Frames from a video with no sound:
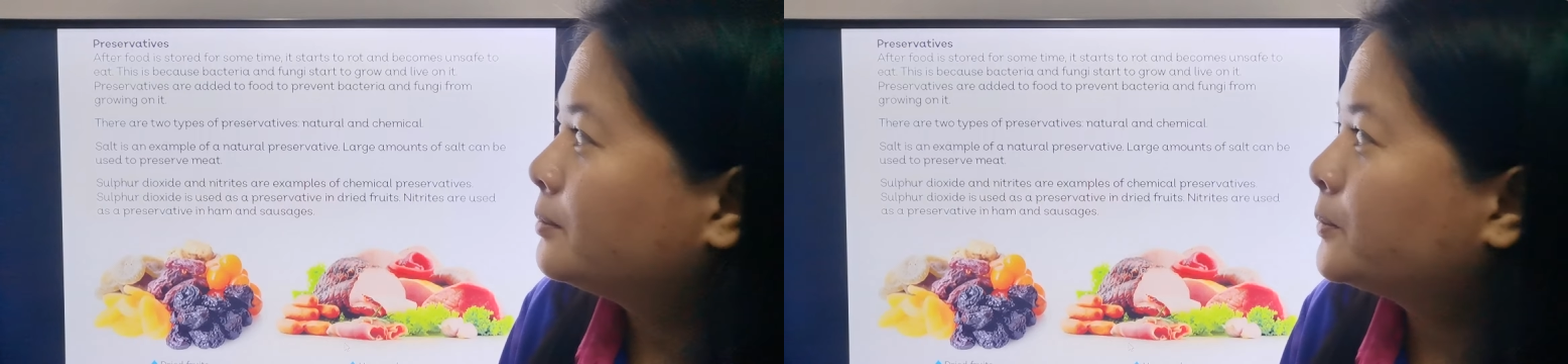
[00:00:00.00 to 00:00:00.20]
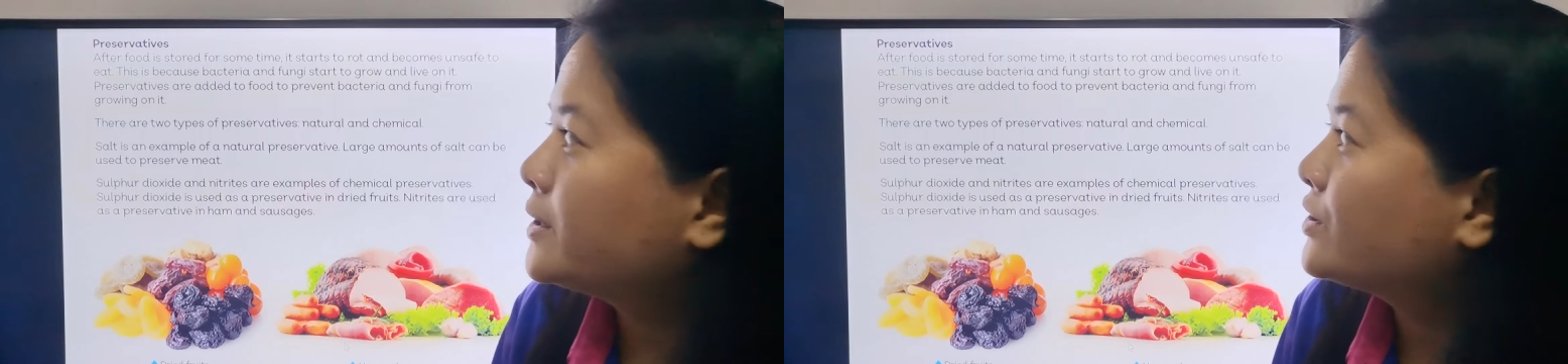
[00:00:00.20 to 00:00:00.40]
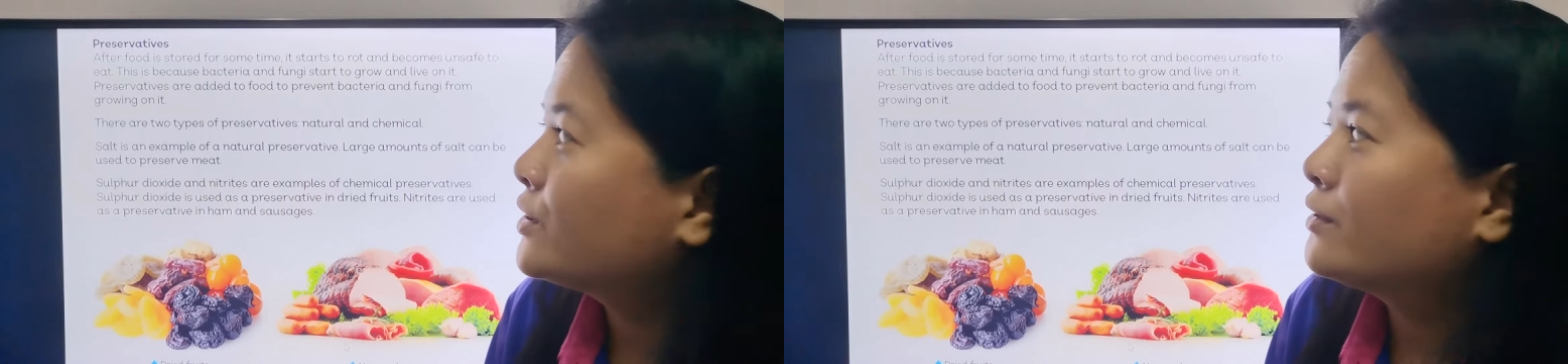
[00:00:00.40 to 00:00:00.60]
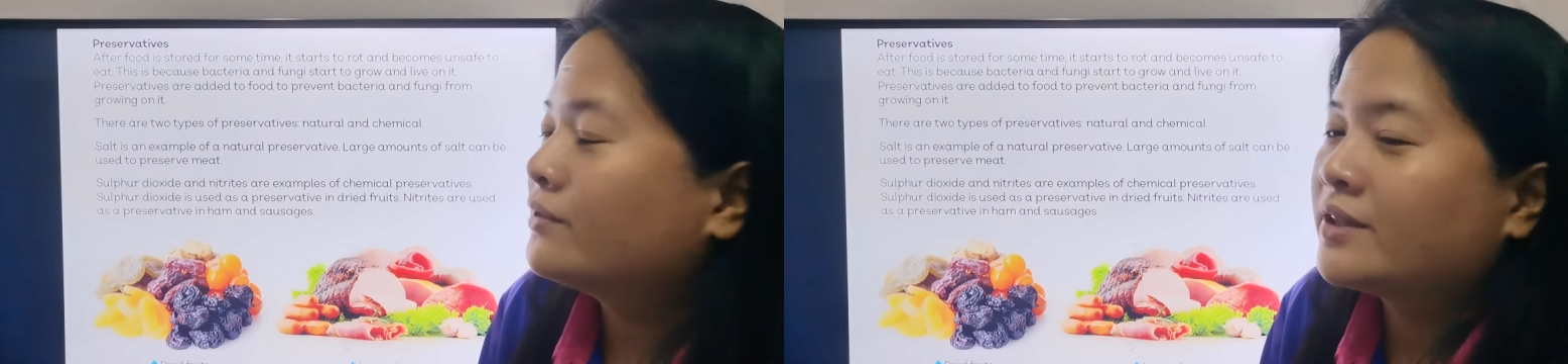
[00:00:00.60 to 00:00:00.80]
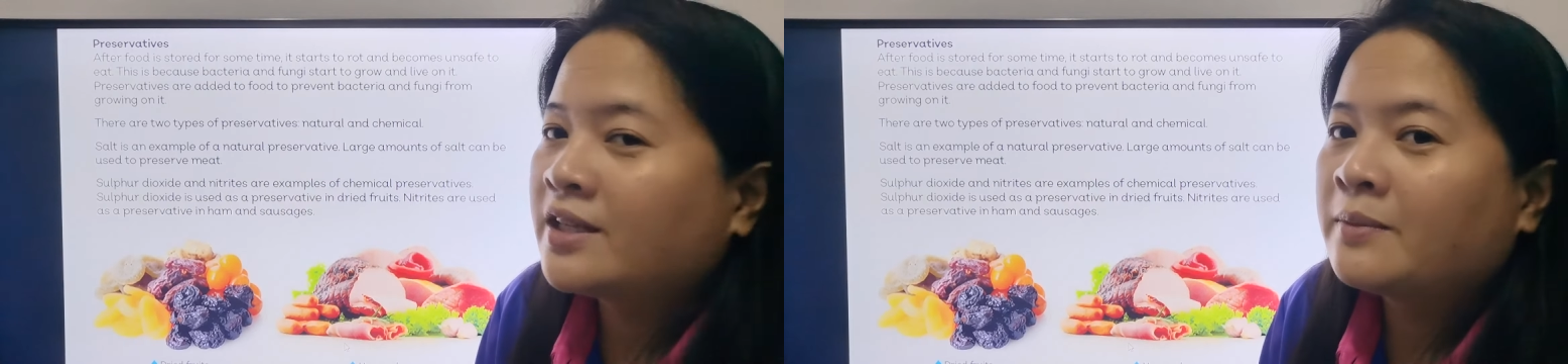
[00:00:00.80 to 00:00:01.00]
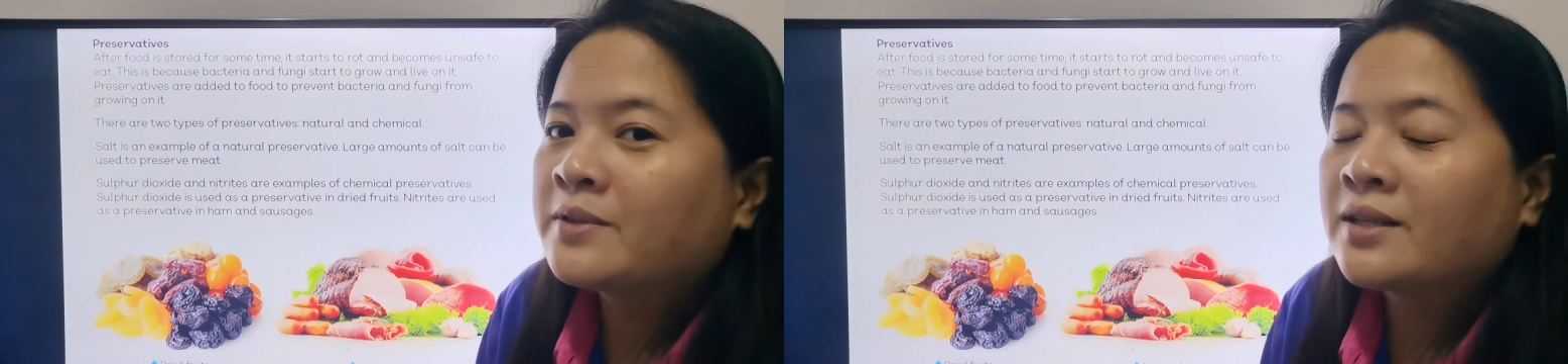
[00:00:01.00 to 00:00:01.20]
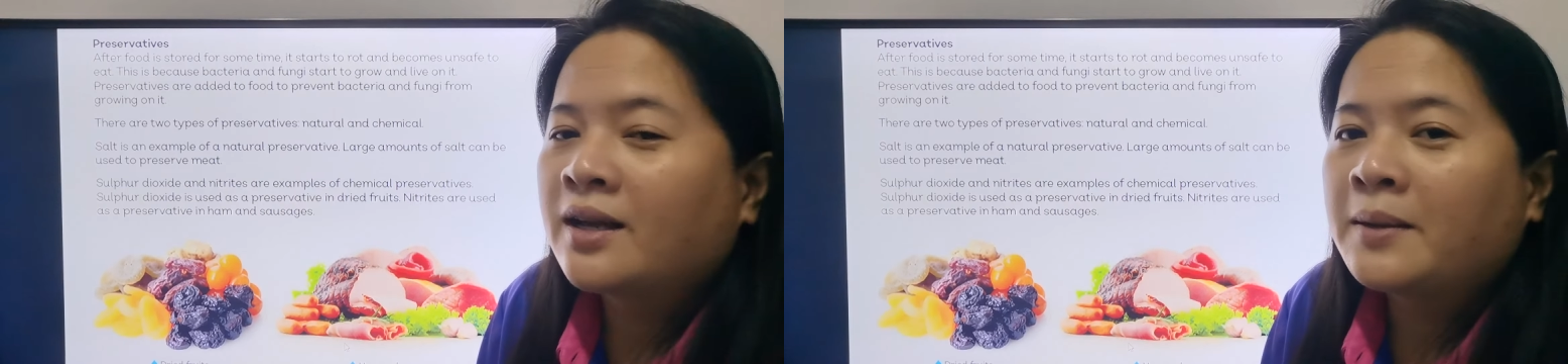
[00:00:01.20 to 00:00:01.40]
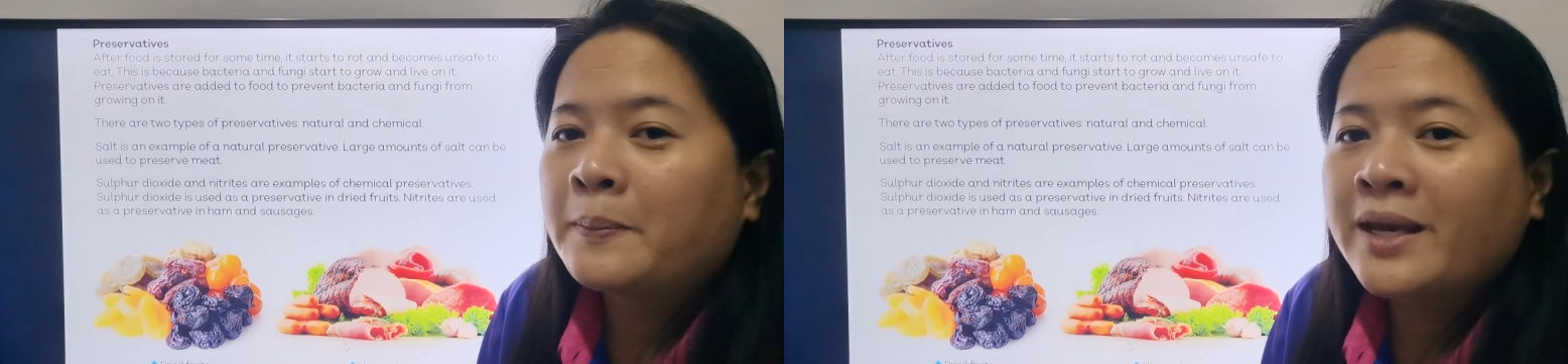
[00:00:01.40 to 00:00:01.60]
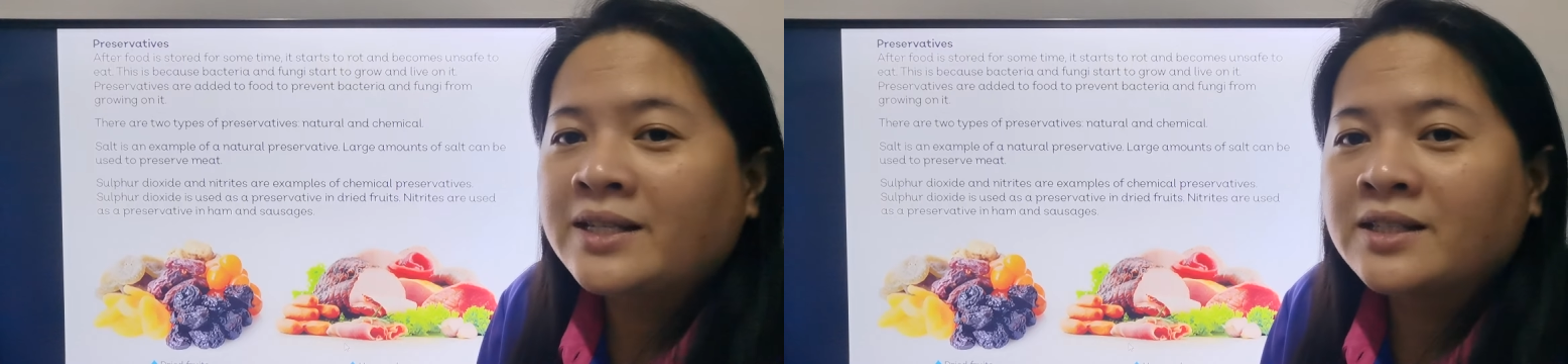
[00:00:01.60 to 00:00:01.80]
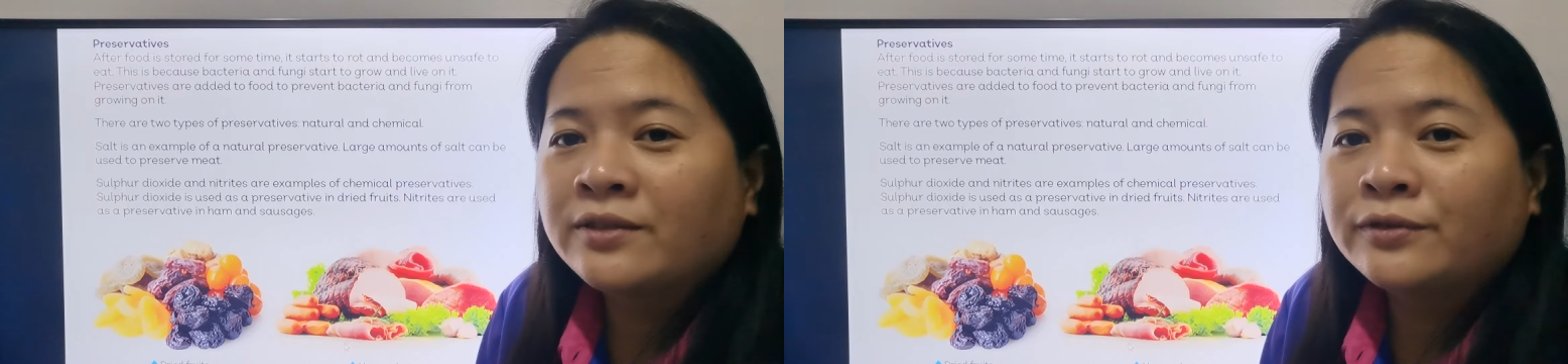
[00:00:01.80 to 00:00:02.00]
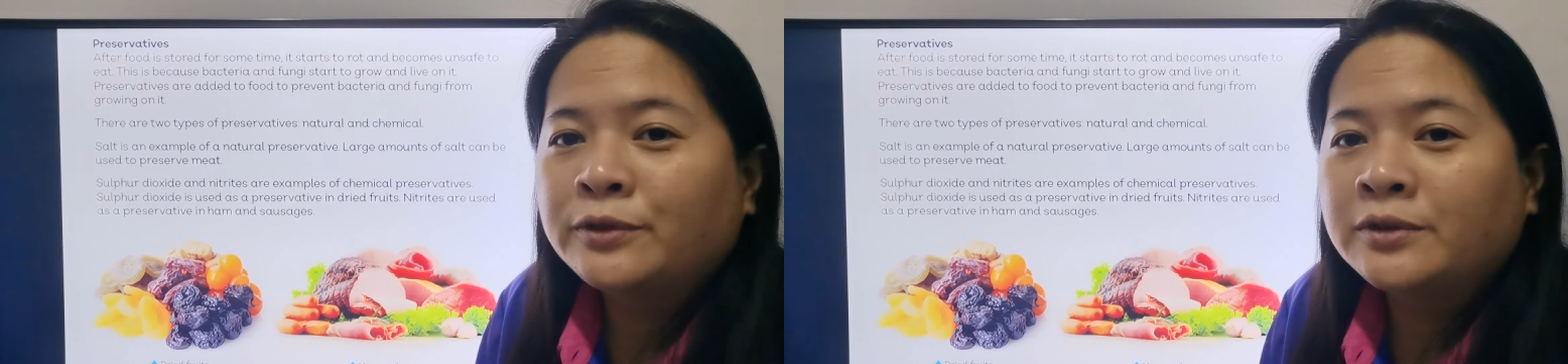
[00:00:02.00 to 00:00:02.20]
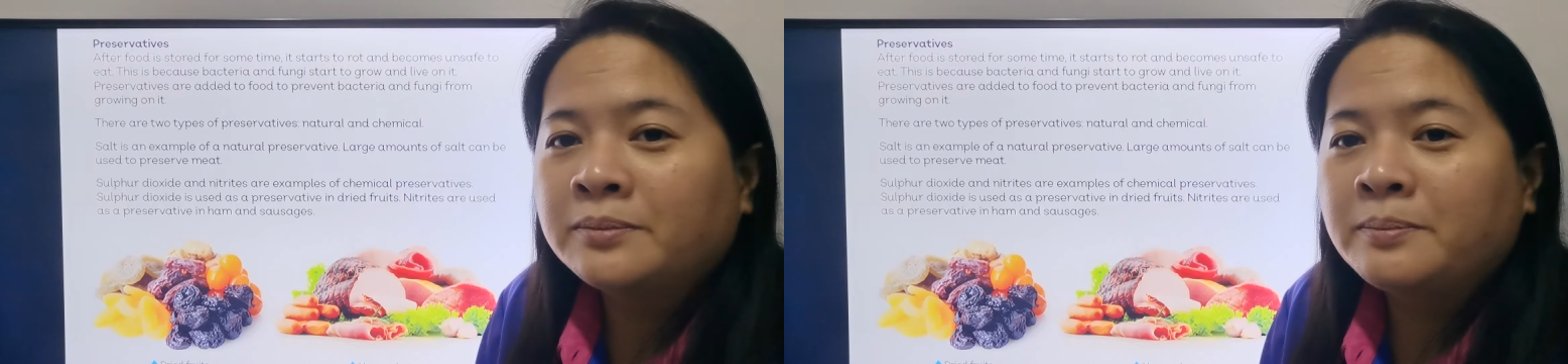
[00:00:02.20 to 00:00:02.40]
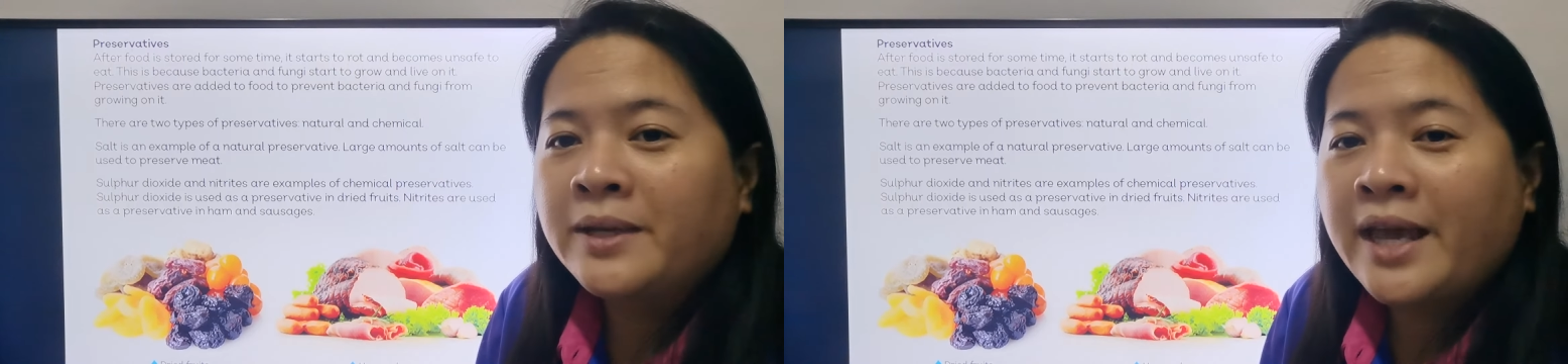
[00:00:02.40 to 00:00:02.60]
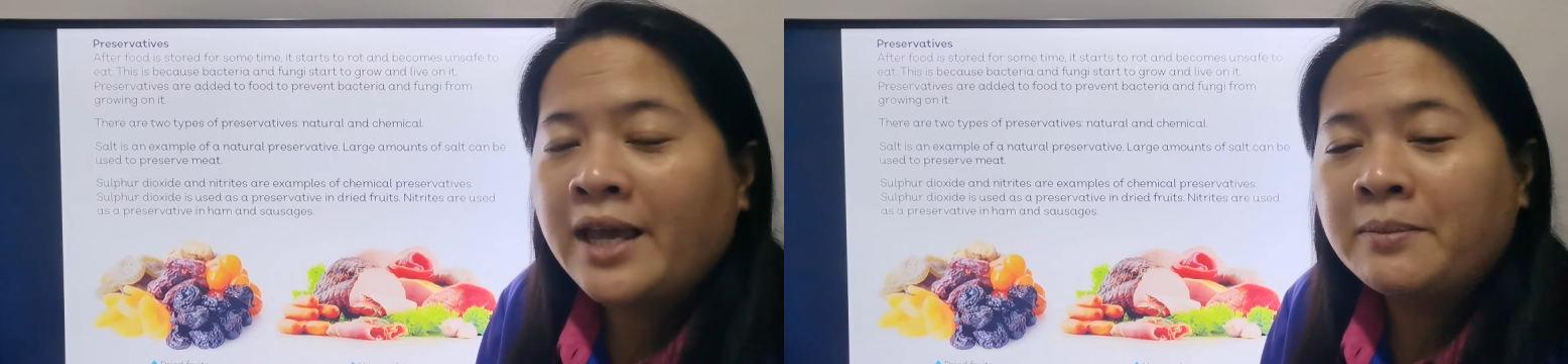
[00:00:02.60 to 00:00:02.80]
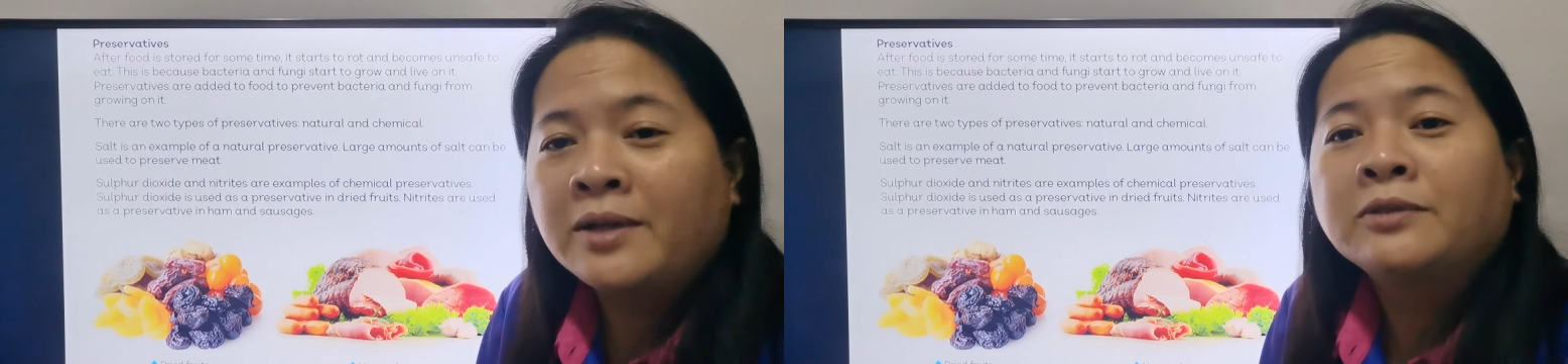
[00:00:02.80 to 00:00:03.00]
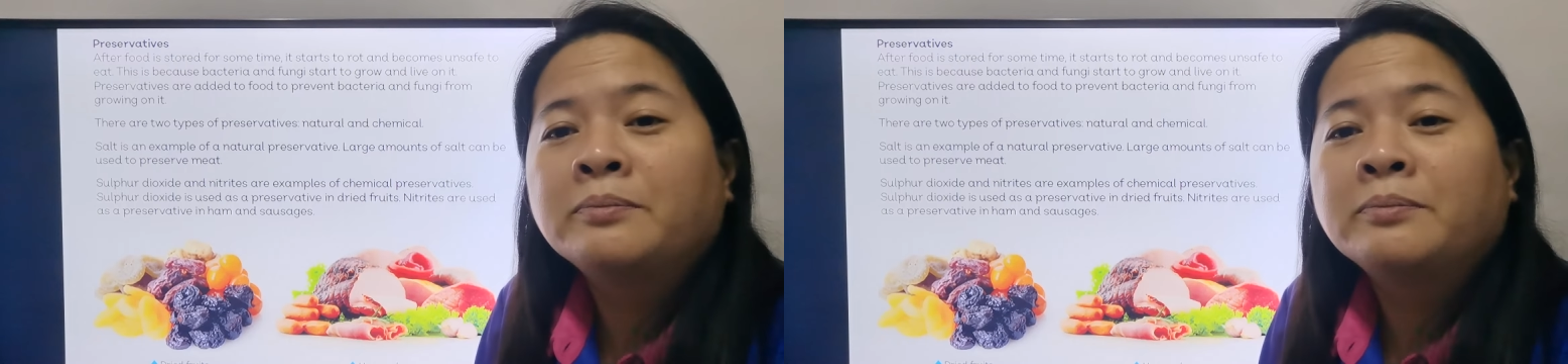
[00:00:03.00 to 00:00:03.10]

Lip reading: preservatives makes the food be